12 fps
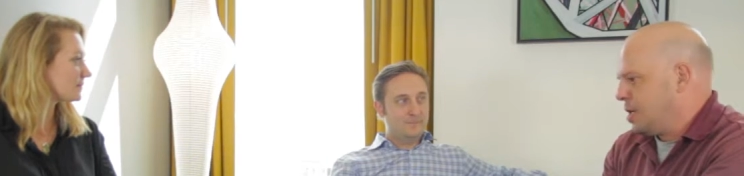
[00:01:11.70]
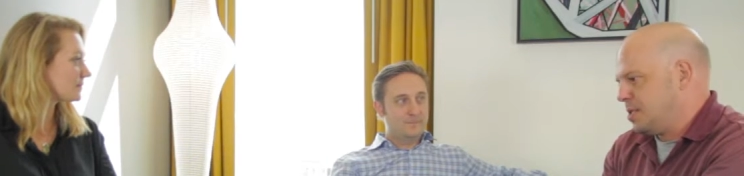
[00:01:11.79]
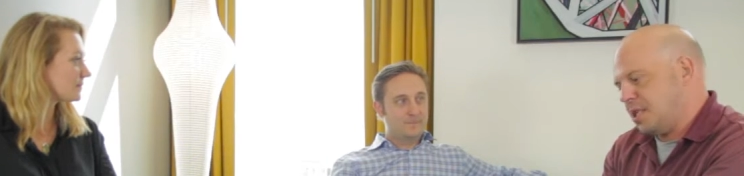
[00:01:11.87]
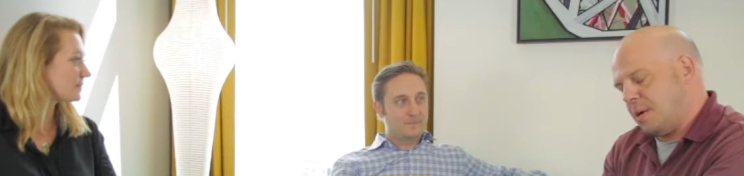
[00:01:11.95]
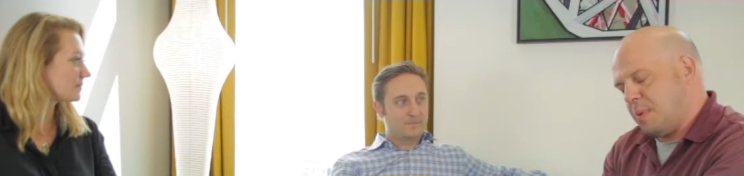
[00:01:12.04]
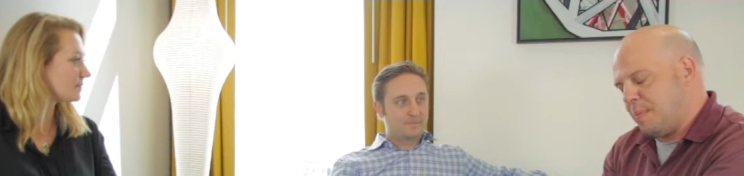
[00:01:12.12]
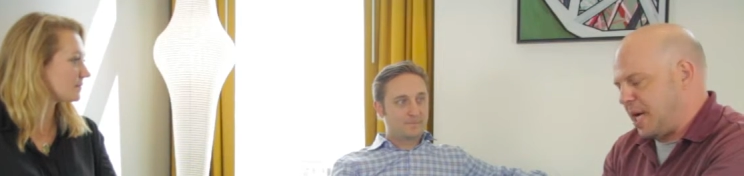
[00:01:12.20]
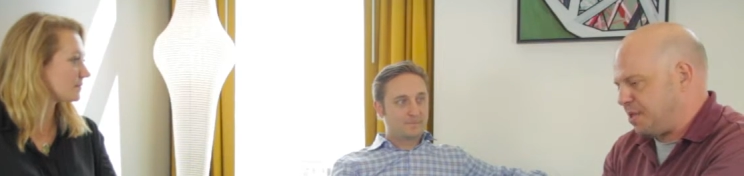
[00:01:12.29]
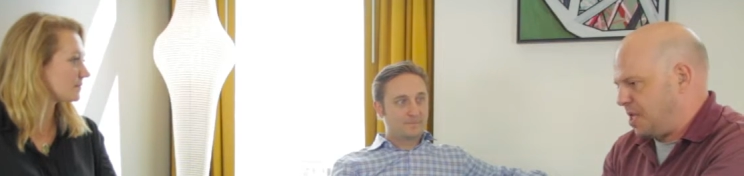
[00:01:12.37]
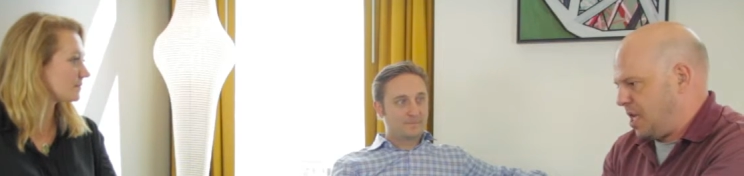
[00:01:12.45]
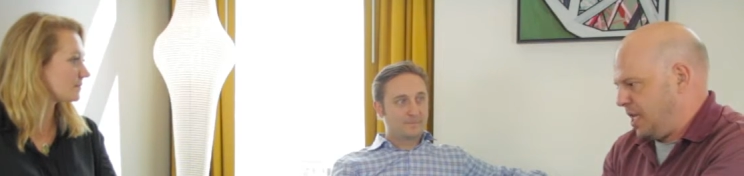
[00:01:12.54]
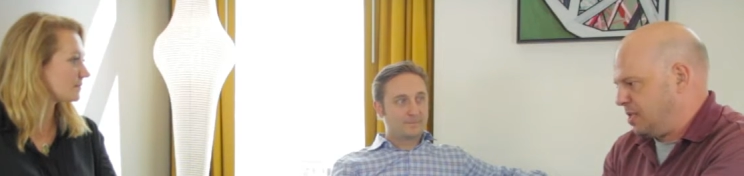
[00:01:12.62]
Speaker 1: some
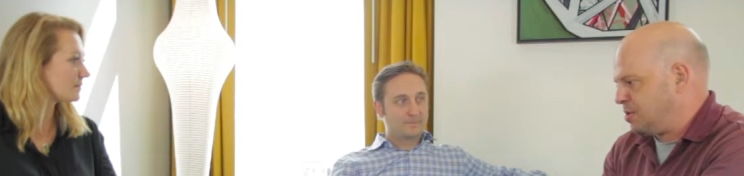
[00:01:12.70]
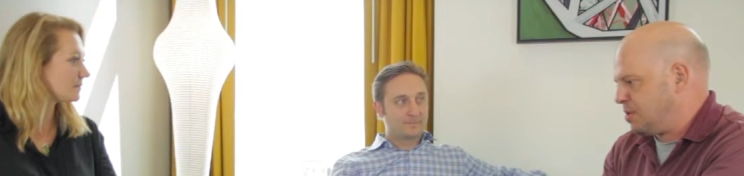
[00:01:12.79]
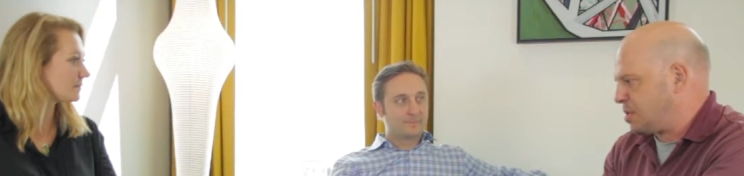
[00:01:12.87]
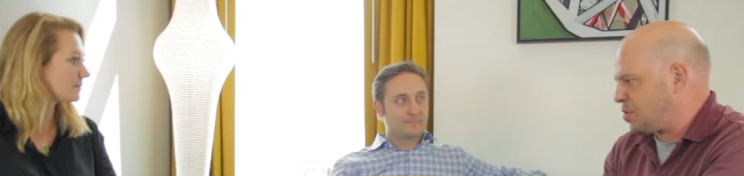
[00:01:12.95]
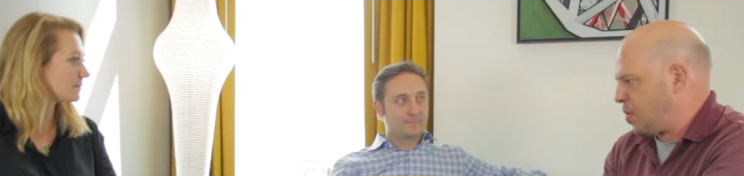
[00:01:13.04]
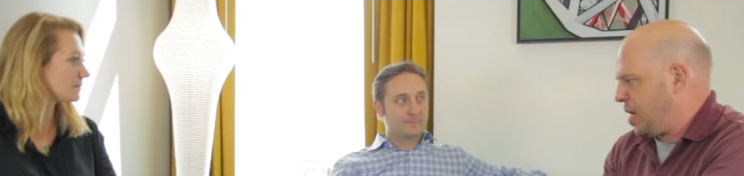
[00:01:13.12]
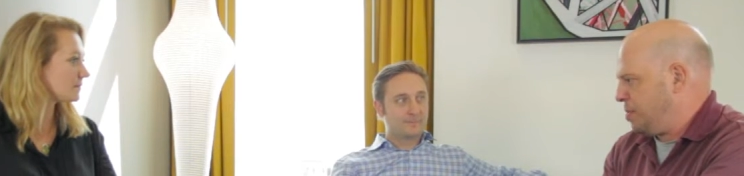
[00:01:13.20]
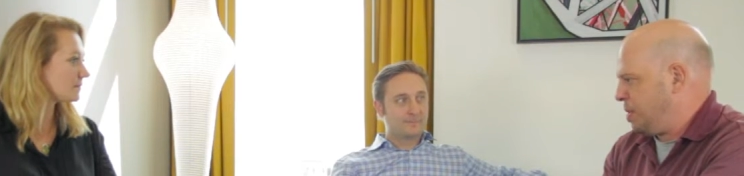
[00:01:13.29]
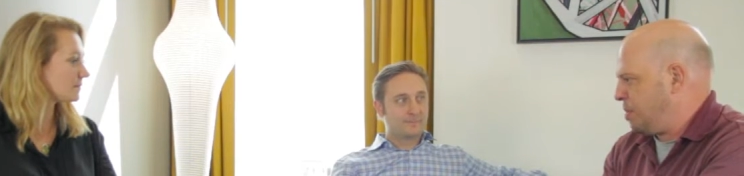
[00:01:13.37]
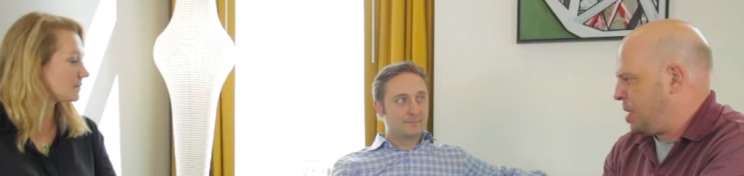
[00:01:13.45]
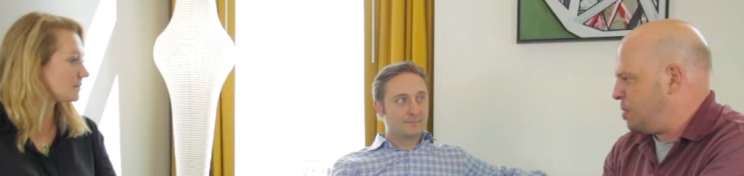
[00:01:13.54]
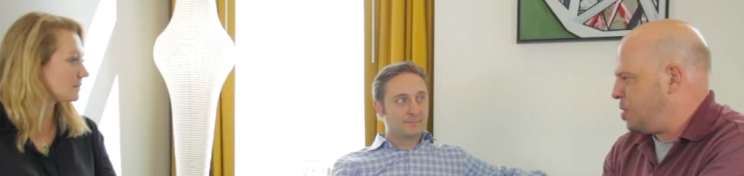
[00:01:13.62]
about the entranceway,
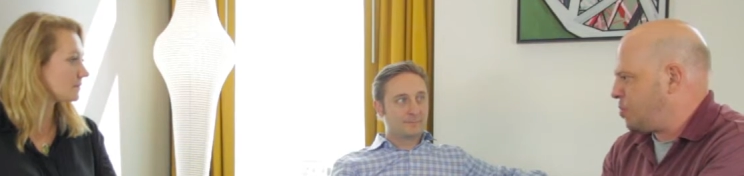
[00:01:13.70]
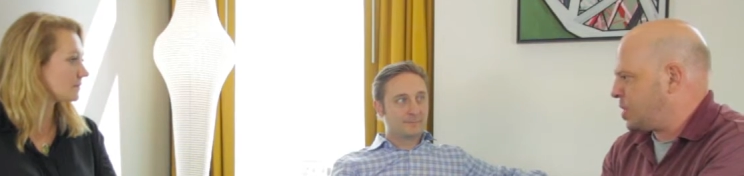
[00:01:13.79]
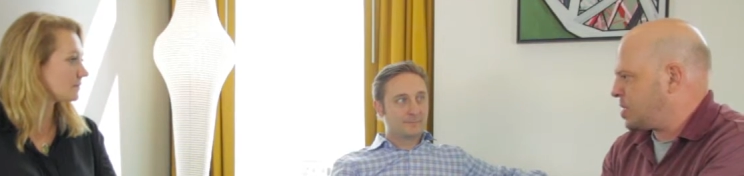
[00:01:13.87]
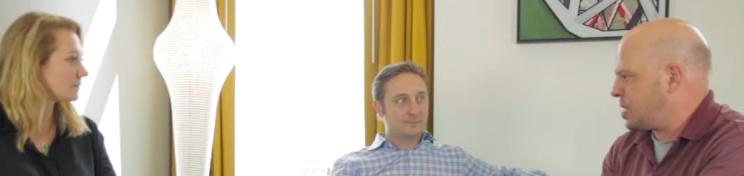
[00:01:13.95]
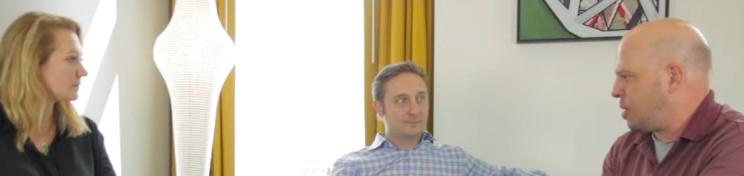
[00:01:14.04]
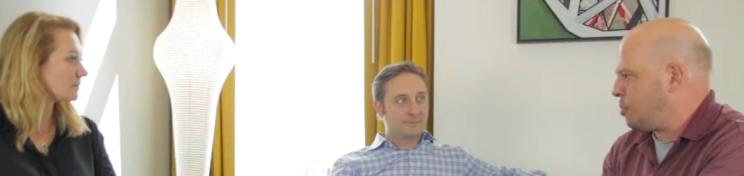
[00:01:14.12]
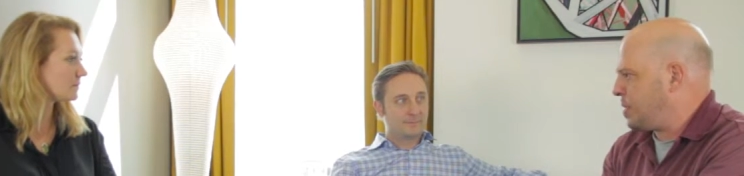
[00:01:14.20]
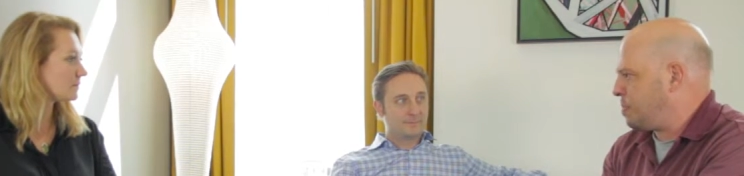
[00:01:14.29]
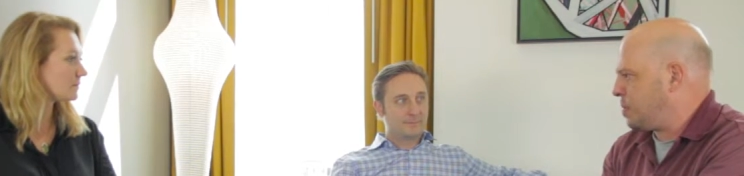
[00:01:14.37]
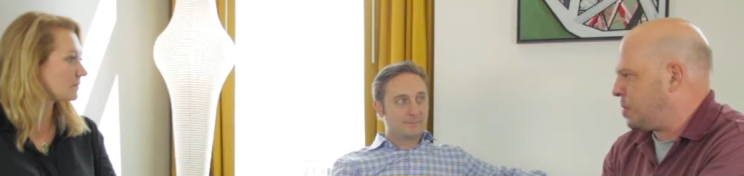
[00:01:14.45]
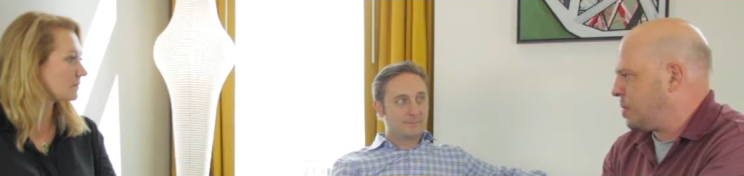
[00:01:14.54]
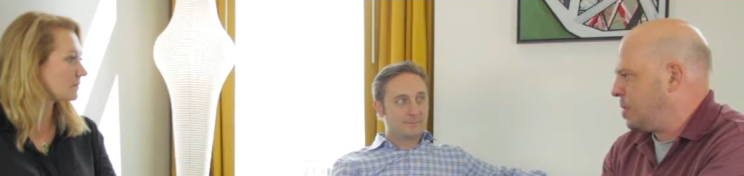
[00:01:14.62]
but maybe you want to tell
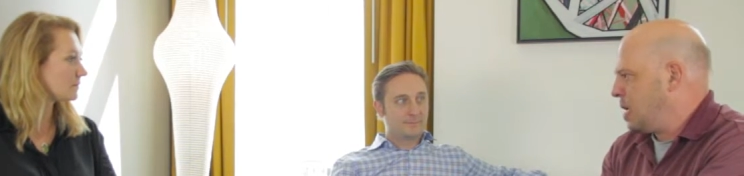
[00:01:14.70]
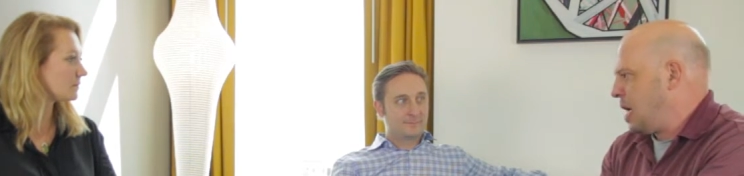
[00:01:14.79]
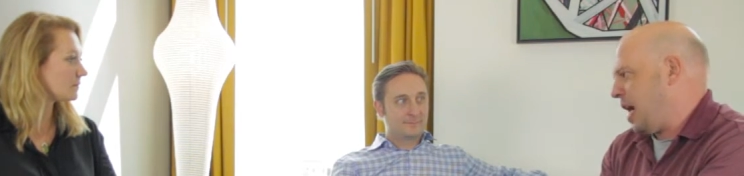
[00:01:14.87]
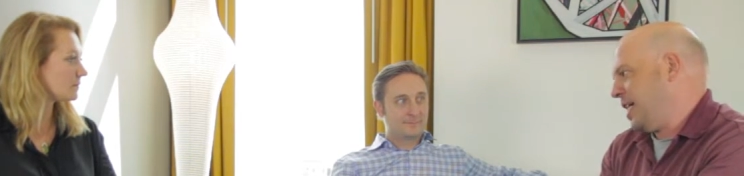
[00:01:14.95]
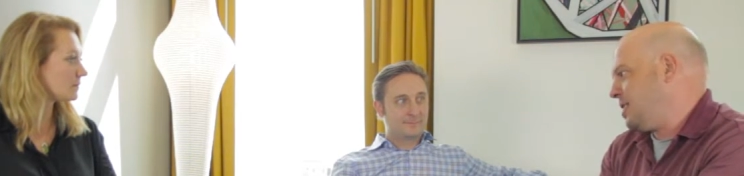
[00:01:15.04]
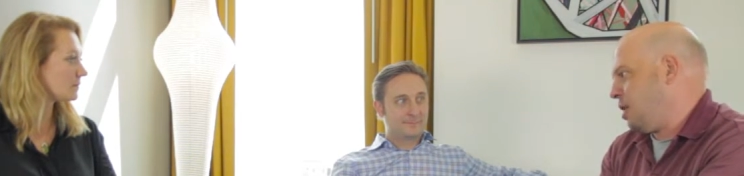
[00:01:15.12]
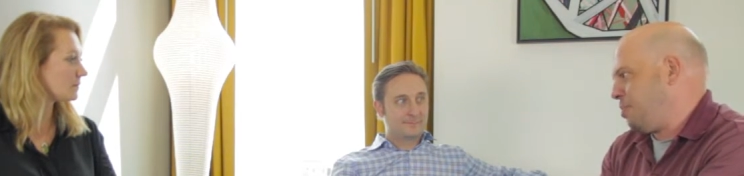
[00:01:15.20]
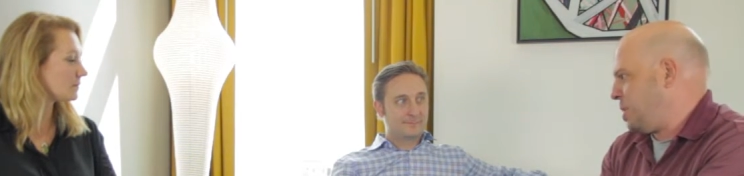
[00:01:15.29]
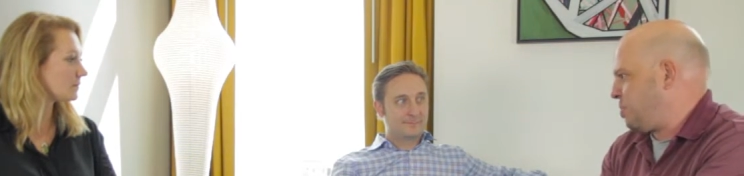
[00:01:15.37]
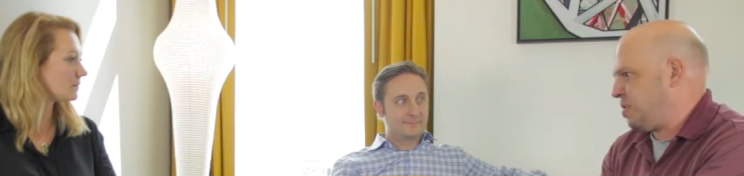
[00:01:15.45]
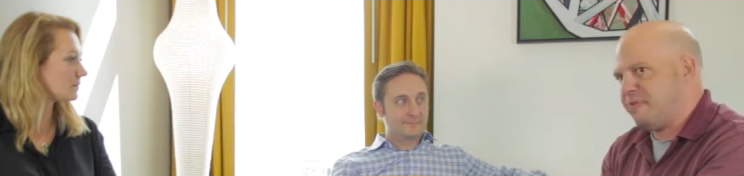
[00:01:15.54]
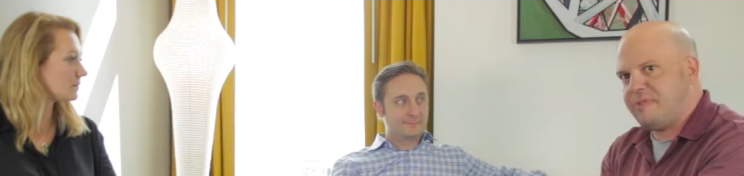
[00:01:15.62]
people. I tell
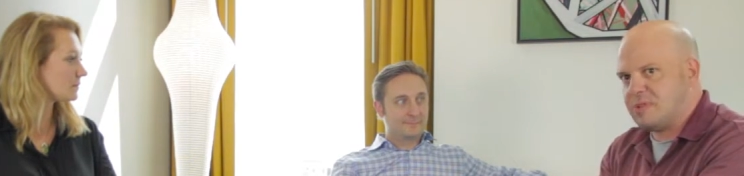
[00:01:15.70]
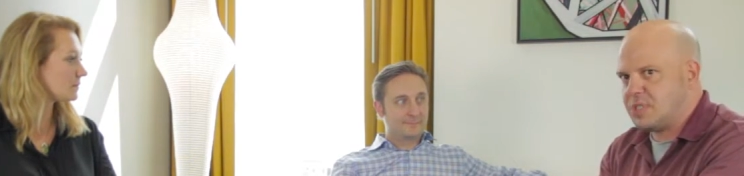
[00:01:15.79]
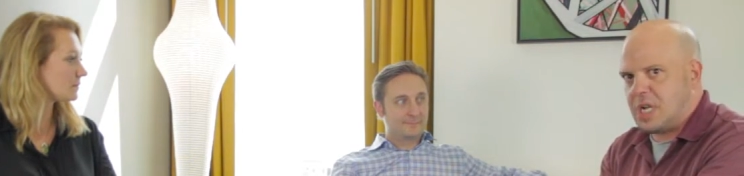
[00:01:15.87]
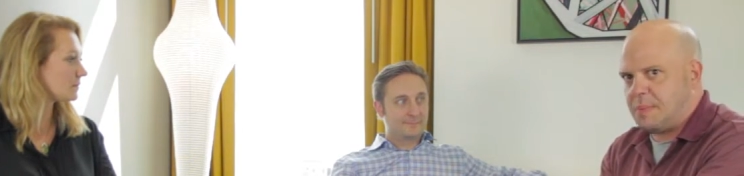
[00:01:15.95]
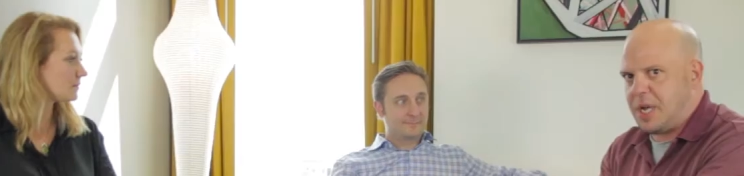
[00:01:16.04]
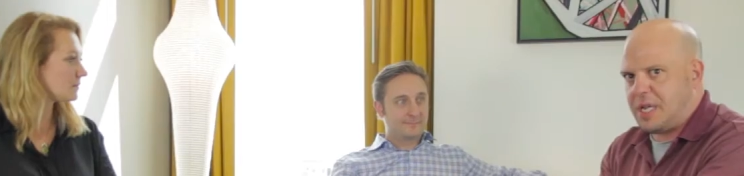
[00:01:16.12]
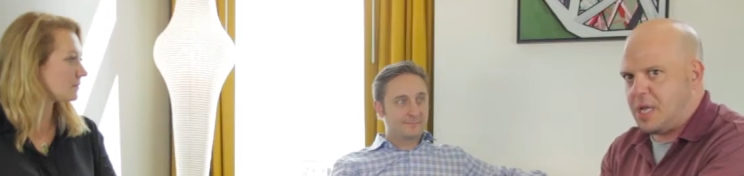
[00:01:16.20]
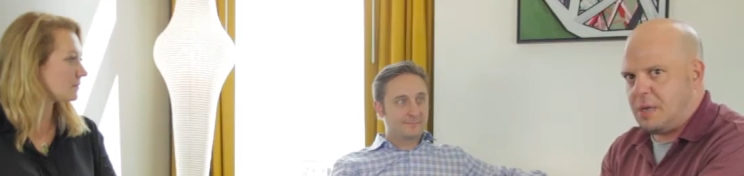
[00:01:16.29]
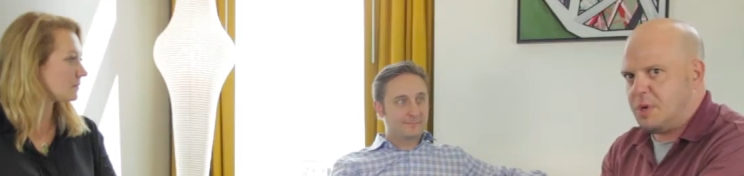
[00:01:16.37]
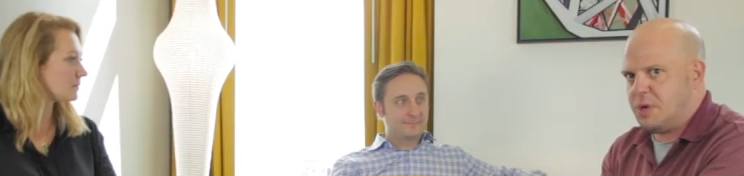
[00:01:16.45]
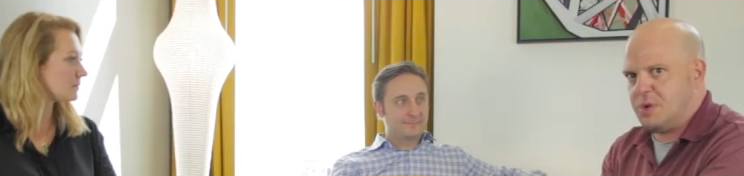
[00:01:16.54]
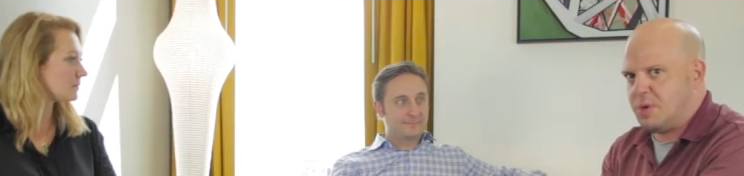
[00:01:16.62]
people the first time I
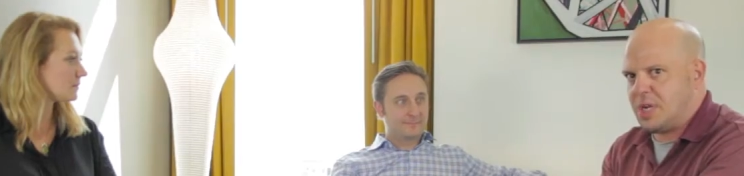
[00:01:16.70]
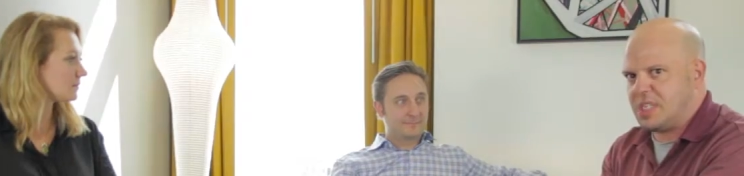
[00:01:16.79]
came here, you and